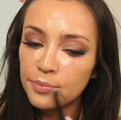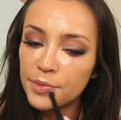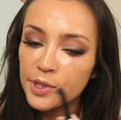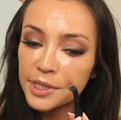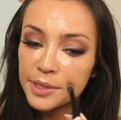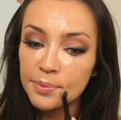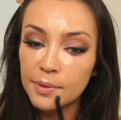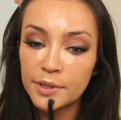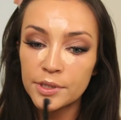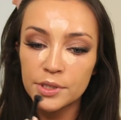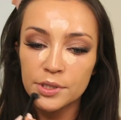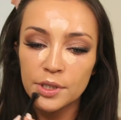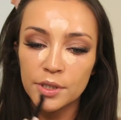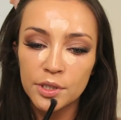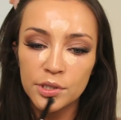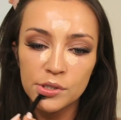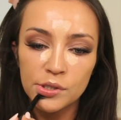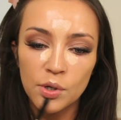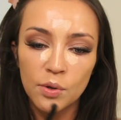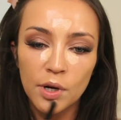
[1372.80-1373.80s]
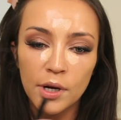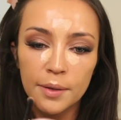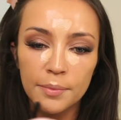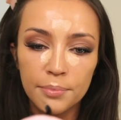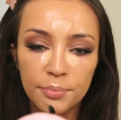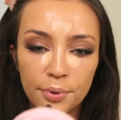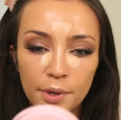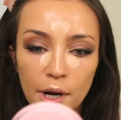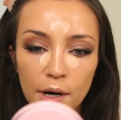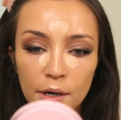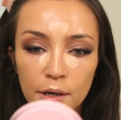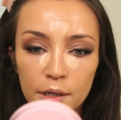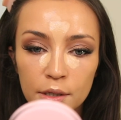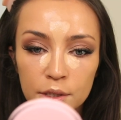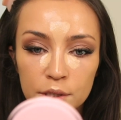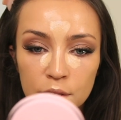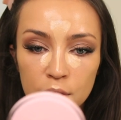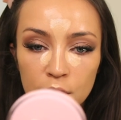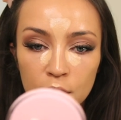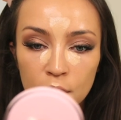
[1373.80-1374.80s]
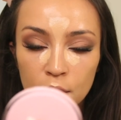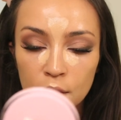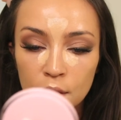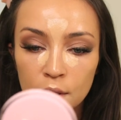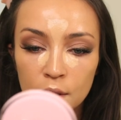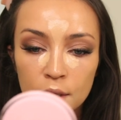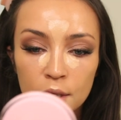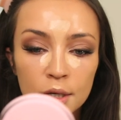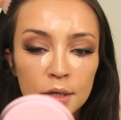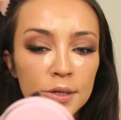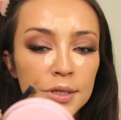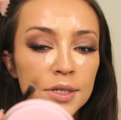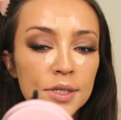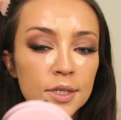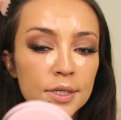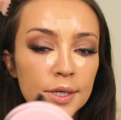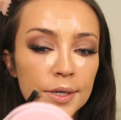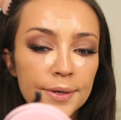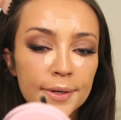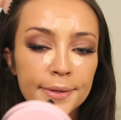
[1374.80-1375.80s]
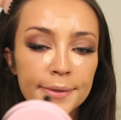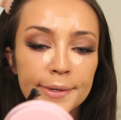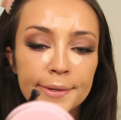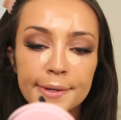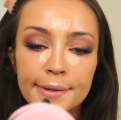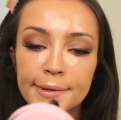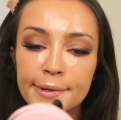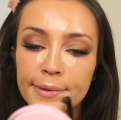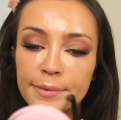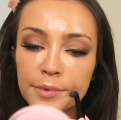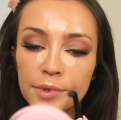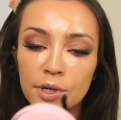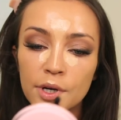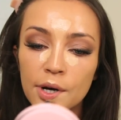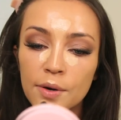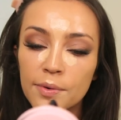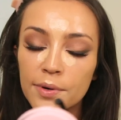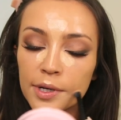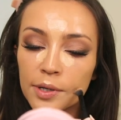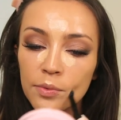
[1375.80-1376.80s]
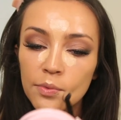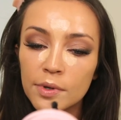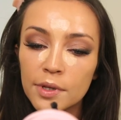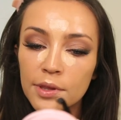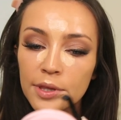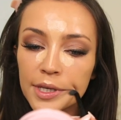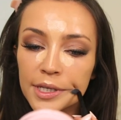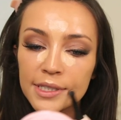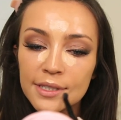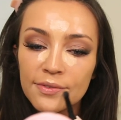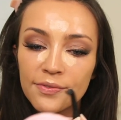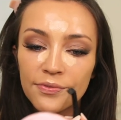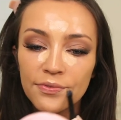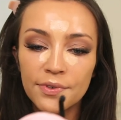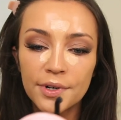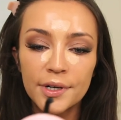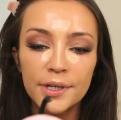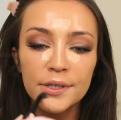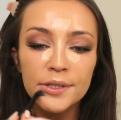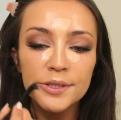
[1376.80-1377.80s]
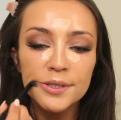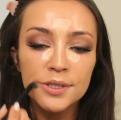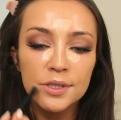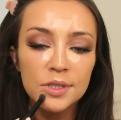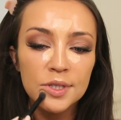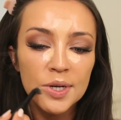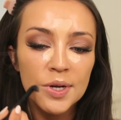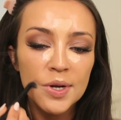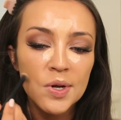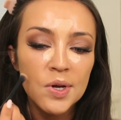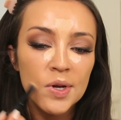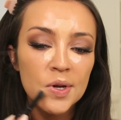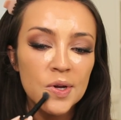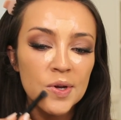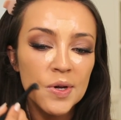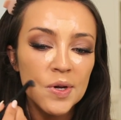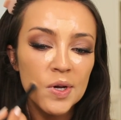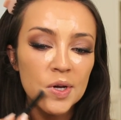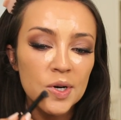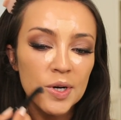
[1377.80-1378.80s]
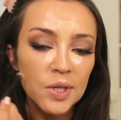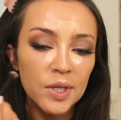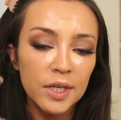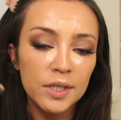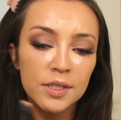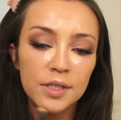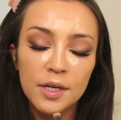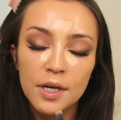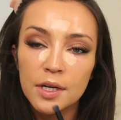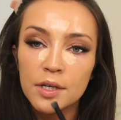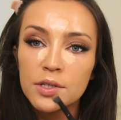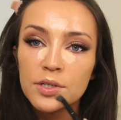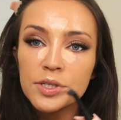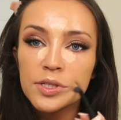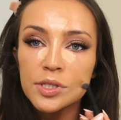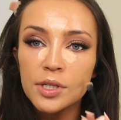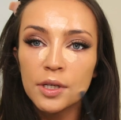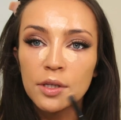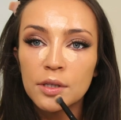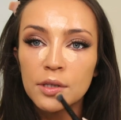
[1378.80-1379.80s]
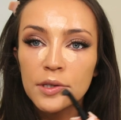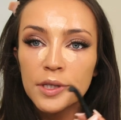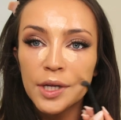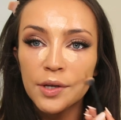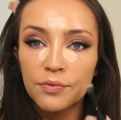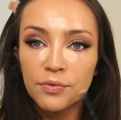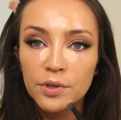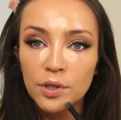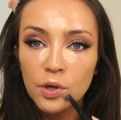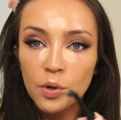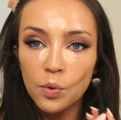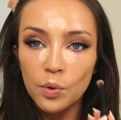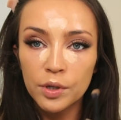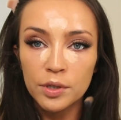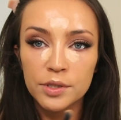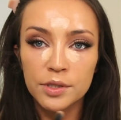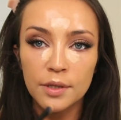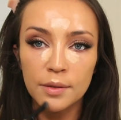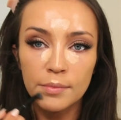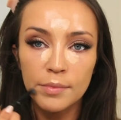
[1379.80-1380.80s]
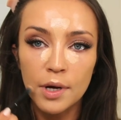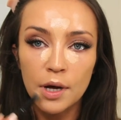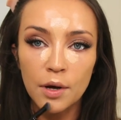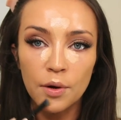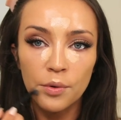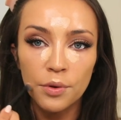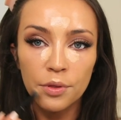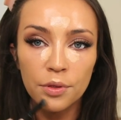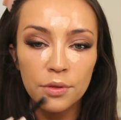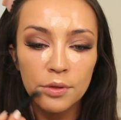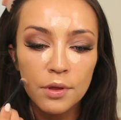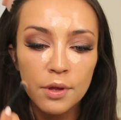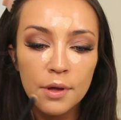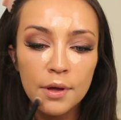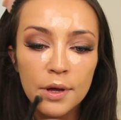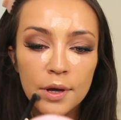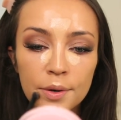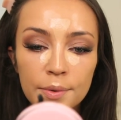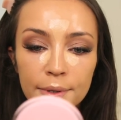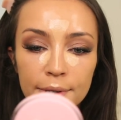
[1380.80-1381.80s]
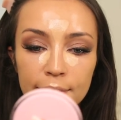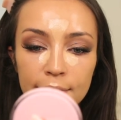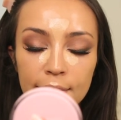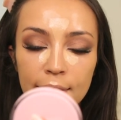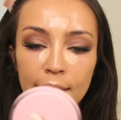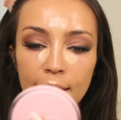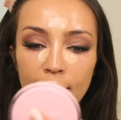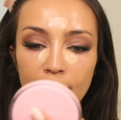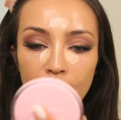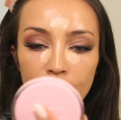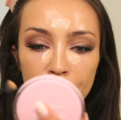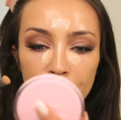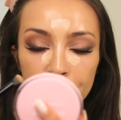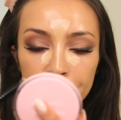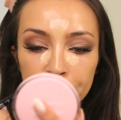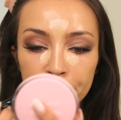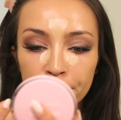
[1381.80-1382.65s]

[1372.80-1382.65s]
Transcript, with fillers: this sponge is going to soak up product. So I'm go in with this first. And I like to kind of just like lift the corners of the mouth with that.